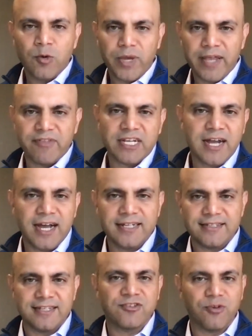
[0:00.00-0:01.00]
We have the
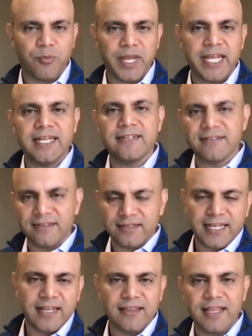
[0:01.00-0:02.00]
content domains and
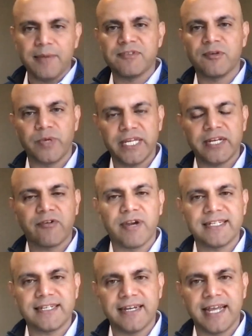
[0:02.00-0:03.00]
the LLMs that we
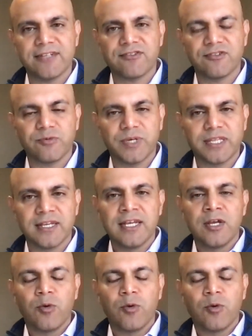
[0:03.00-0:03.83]
integrate to get answers with.